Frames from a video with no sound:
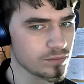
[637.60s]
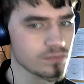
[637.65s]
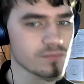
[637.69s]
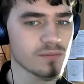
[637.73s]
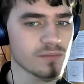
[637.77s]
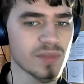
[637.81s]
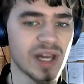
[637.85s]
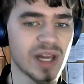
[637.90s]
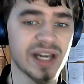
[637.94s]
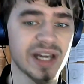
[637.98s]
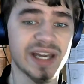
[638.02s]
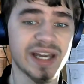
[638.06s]

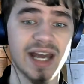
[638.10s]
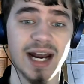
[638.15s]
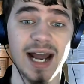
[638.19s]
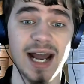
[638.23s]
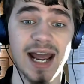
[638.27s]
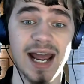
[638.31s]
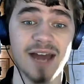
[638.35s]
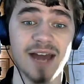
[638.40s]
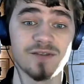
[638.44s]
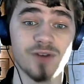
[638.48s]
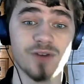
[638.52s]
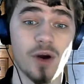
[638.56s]
Again, I
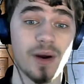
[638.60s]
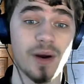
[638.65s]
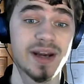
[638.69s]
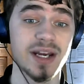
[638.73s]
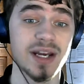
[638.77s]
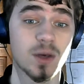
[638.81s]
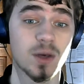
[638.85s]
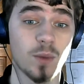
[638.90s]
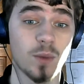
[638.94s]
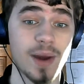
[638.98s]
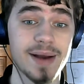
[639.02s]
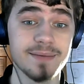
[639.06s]
have no
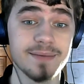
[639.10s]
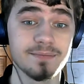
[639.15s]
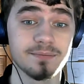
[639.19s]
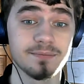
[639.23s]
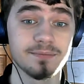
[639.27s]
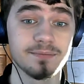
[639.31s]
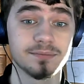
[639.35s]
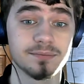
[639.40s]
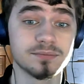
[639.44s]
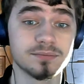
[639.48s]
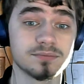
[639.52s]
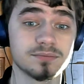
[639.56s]
idea when,
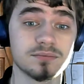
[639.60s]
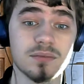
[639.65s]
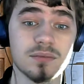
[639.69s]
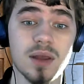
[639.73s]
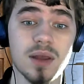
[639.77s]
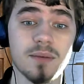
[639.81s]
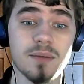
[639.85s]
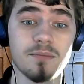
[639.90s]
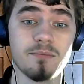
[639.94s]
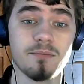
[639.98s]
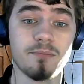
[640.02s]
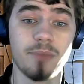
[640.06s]

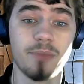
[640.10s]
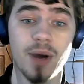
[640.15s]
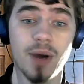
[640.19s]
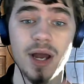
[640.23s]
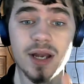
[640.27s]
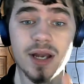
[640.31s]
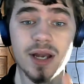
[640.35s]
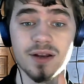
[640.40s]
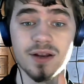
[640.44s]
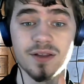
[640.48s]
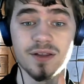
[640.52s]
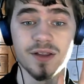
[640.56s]

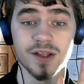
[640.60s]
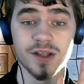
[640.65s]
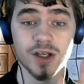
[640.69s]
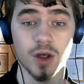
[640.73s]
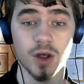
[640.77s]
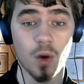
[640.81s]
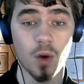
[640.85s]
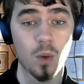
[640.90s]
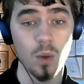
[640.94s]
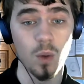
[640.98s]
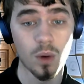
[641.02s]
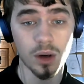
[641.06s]
but The
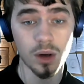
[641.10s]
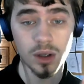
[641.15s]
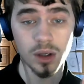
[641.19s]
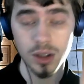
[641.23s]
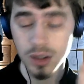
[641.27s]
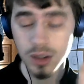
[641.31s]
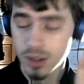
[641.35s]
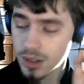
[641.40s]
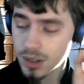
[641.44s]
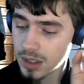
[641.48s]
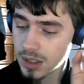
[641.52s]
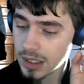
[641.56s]

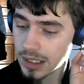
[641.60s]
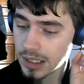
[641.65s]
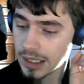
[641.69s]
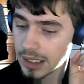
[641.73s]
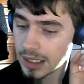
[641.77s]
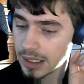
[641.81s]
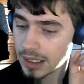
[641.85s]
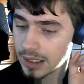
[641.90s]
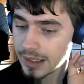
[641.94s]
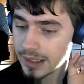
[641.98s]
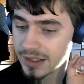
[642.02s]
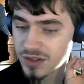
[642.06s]
Core
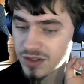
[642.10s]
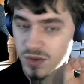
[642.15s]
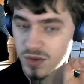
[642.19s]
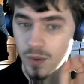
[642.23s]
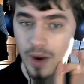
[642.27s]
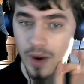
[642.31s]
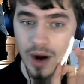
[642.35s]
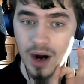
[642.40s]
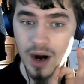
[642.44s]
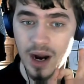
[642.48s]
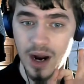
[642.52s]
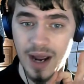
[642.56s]
is
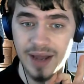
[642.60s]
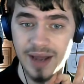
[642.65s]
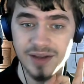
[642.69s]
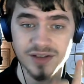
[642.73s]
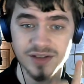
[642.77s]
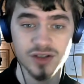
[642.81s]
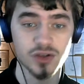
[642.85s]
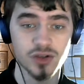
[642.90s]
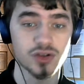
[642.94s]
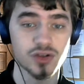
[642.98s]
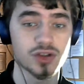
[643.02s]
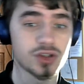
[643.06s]
where I
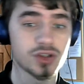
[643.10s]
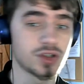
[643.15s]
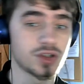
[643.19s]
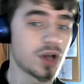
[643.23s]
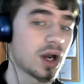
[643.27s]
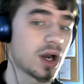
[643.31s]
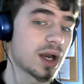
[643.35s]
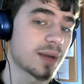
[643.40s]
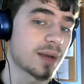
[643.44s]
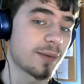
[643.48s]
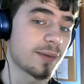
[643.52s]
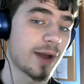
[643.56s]
essentially
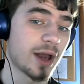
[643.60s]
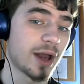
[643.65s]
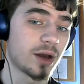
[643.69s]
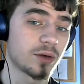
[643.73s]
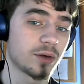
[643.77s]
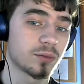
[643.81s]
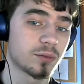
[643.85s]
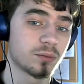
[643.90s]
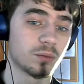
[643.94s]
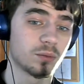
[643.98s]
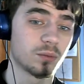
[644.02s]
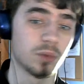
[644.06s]
talk
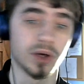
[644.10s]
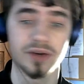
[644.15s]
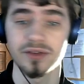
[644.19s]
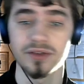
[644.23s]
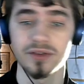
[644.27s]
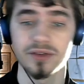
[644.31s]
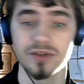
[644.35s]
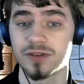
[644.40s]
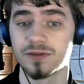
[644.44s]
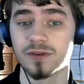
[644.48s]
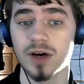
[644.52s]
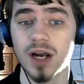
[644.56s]
about whatever
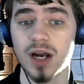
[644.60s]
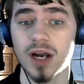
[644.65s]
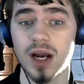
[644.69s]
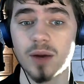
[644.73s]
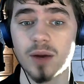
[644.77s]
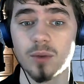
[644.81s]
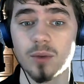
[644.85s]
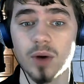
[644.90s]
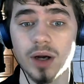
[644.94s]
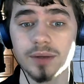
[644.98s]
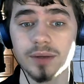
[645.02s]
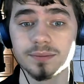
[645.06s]
the fuck I
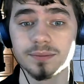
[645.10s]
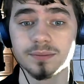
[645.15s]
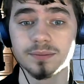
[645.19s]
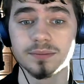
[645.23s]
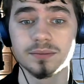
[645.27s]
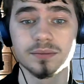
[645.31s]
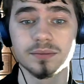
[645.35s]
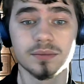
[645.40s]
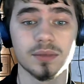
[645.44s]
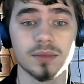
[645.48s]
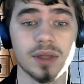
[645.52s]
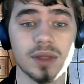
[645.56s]
want.
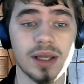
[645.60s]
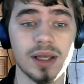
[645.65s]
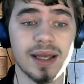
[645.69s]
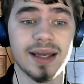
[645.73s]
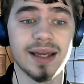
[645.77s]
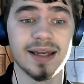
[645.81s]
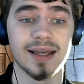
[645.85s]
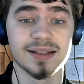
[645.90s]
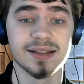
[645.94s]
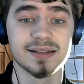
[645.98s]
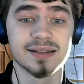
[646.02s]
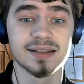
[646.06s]

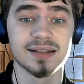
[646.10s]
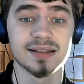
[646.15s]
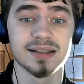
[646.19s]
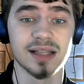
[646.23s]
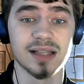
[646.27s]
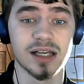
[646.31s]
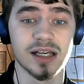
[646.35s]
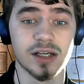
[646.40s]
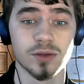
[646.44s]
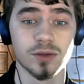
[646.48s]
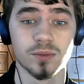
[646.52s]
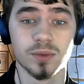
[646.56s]
It's
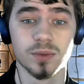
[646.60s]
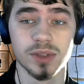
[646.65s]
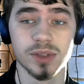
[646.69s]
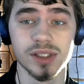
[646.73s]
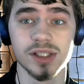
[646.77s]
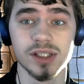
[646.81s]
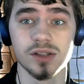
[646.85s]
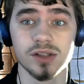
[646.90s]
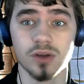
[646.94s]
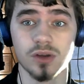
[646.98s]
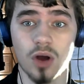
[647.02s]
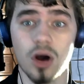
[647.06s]
like a
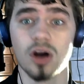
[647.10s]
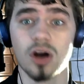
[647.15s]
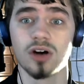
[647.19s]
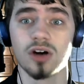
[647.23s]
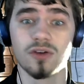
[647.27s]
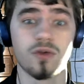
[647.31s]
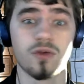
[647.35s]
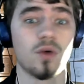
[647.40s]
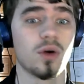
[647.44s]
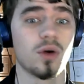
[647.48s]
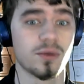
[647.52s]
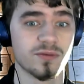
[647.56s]
really
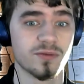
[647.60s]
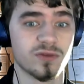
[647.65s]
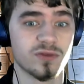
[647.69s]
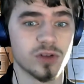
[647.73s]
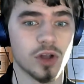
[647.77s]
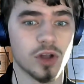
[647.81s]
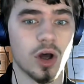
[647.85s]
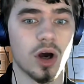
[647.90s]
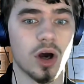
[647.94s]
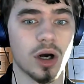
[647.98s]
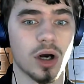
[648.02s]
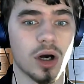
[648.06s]
long-form
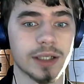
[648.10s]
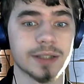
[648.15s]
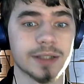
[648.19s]
vlog,